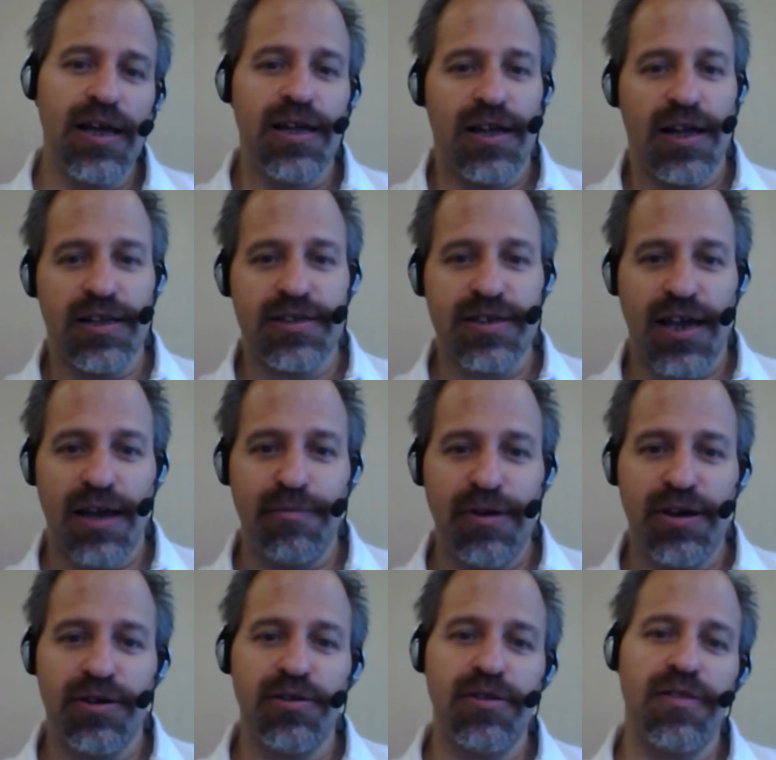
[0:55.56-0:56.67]
It's a
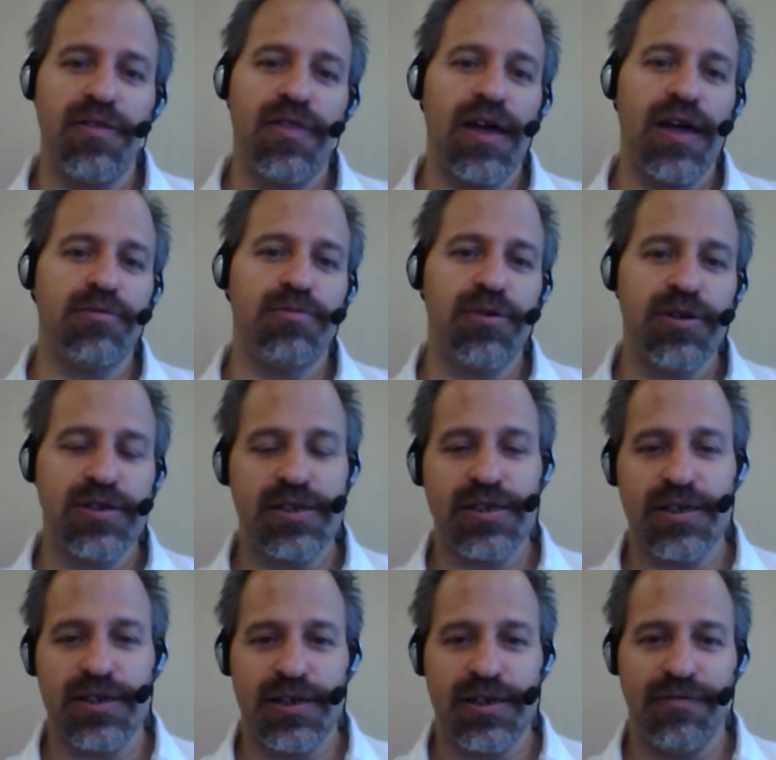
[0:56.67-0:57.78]
chemical that was
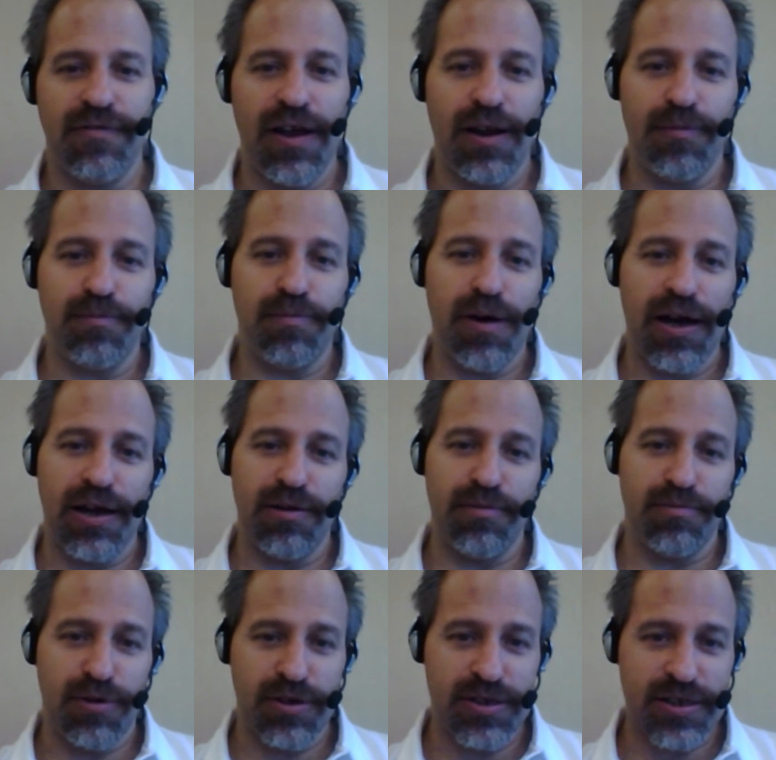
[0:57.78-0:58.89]
developed by
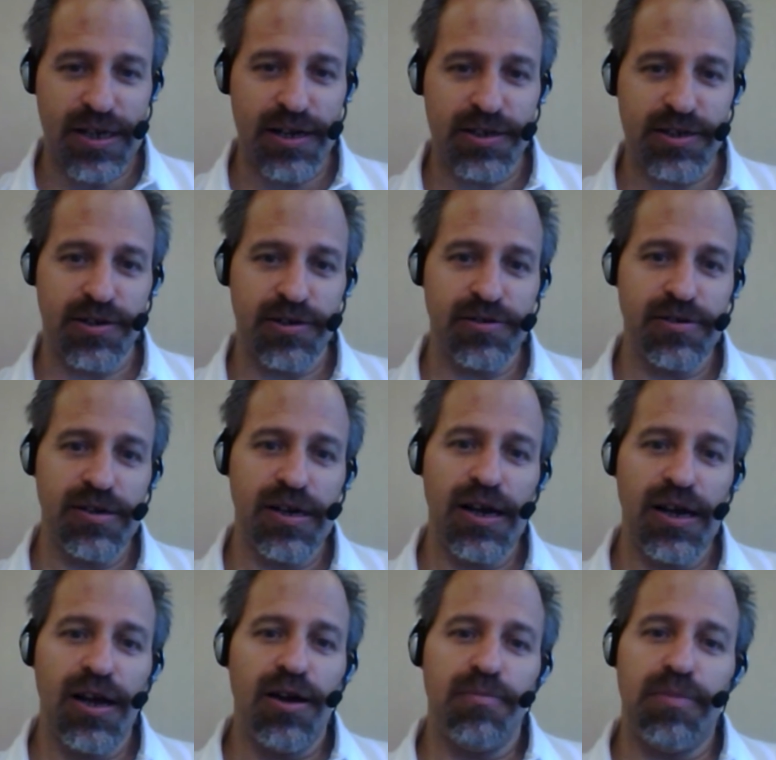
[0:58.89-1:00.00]
Monsanto,
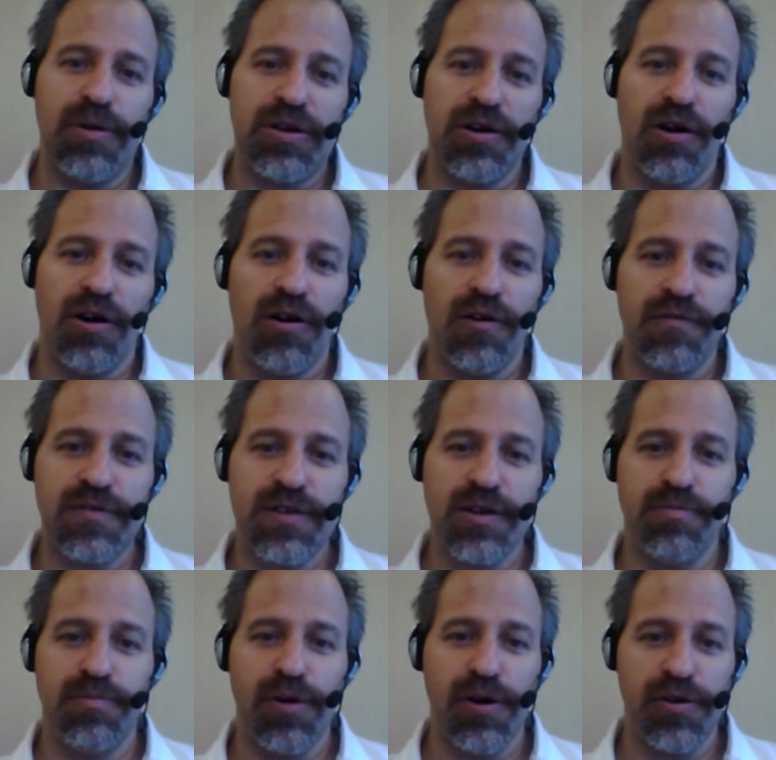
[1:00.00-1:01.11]
but after
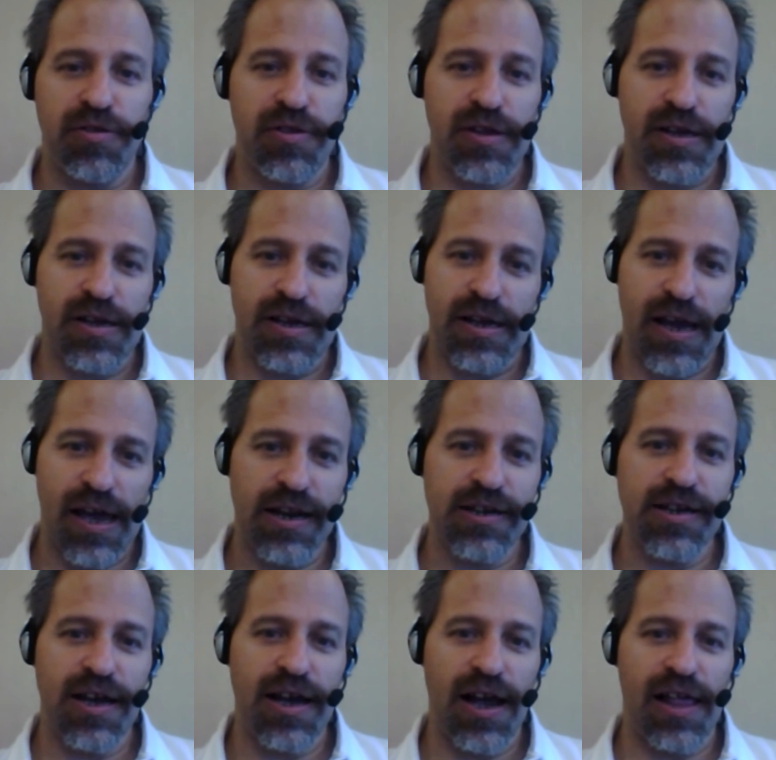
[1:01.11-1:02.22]
both
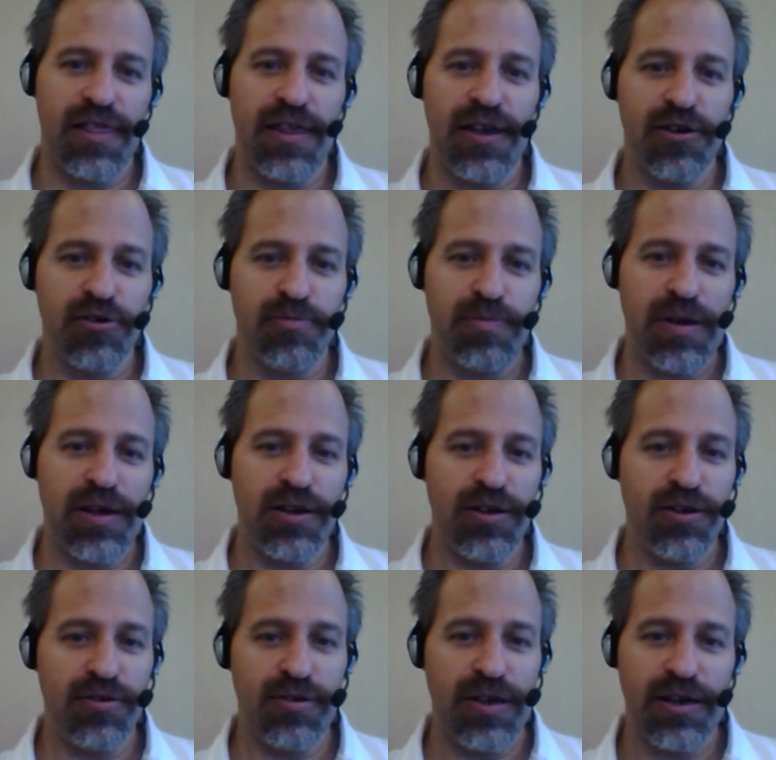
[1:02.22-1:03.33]
Canada and the European
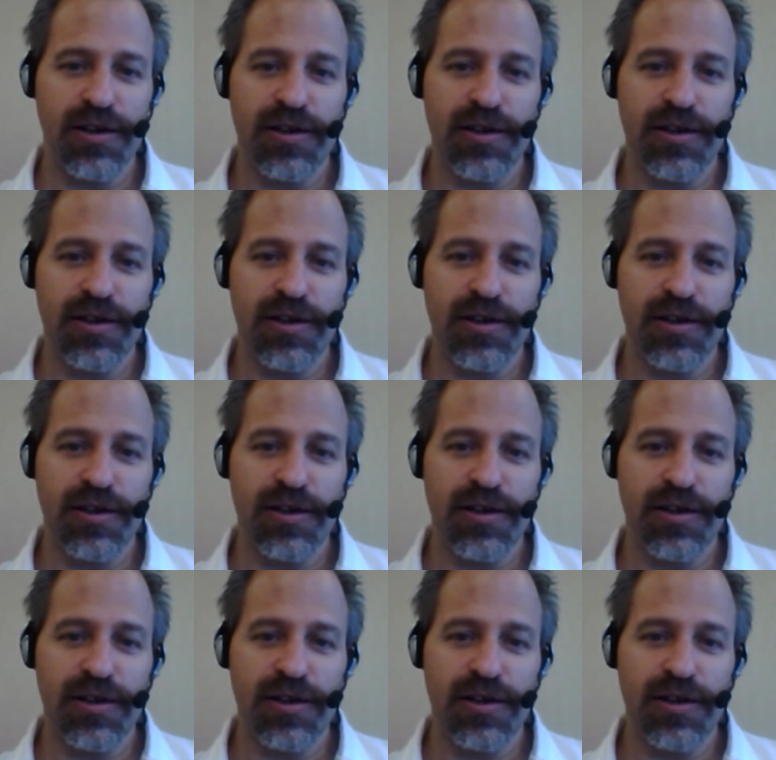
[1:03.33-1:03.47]
Union